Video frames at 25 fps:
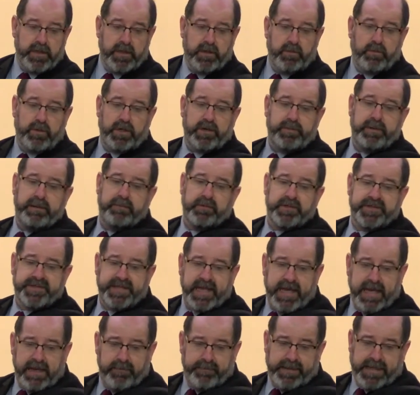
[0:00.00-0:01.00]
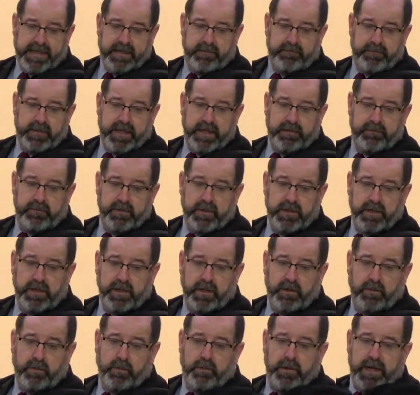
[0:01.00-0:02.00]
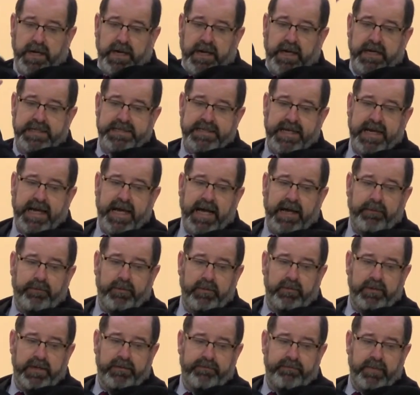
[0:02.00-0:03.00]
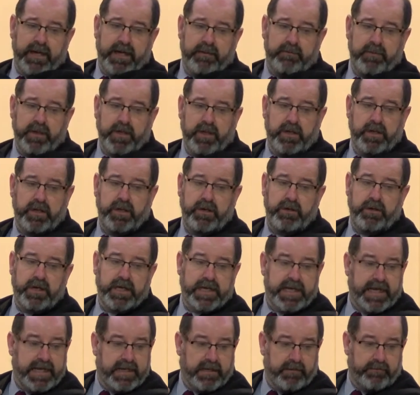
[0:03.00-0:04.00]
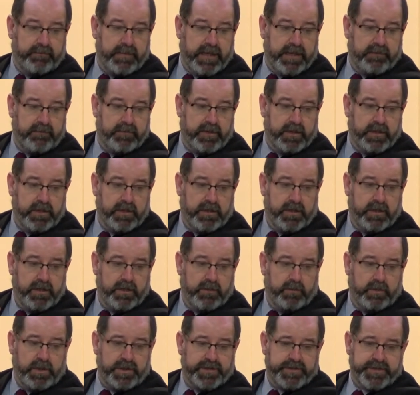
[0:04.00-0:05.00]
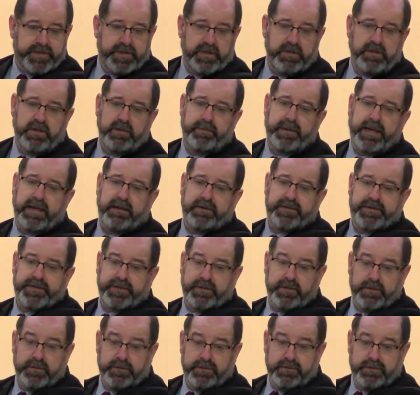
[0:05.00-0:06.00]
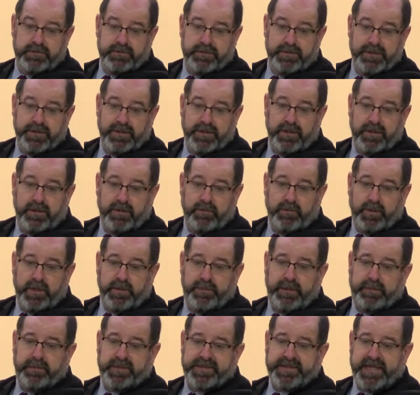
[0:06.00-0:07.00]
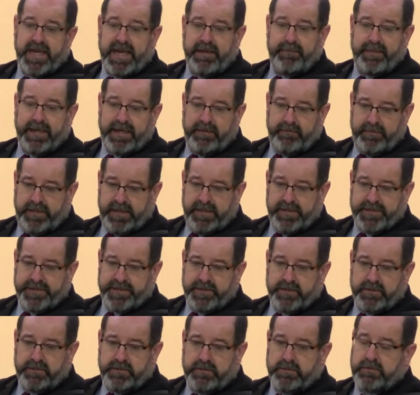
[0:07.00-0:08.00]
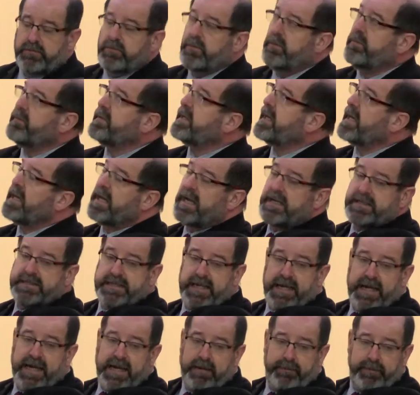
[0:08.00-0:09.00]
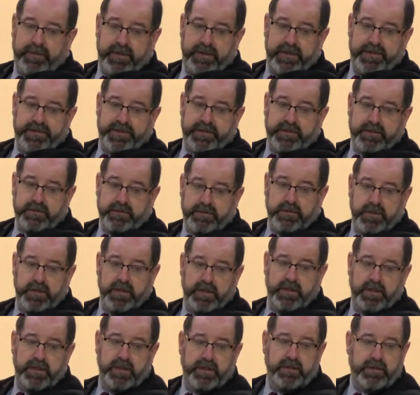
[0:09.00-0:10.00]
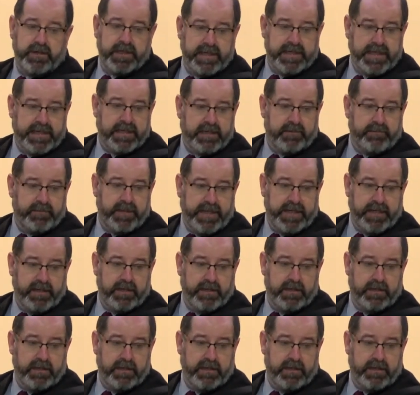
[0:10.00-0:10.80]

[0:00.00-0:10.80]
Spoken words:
What do people say about mum? What would I like to happen with mum? Who can help mum? What's true about school? What do people say about me at school? What would I like to happen at school? Who can help me?